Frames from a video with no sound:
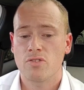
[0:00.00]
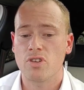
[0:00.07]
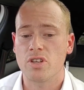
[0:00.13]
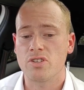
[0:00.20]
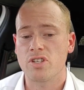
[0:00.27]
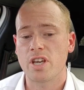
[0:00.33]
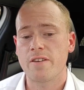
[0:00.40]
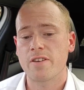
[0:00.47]
The
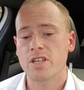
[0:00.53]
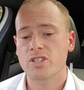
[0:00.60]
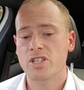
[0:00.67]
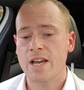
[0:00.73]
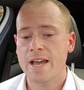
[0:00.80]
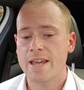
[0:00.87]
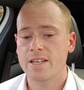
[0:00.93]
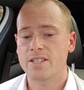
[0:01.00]

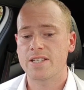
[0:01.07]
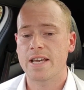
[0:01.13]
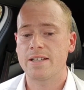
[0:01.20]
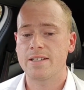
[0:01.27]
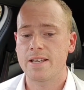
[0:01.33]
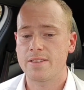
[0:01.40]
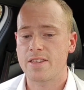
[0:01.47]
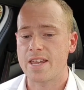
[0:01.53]
DVSA
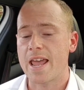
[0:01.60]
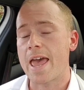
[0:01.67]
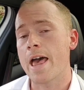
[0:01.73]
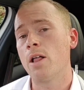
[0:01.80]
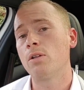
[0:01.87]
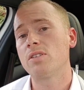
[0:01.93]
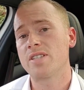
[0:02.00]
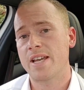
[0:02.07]
said that the
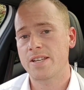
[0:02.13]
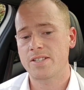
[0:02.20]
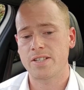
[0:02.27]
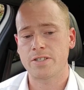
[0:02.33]
L test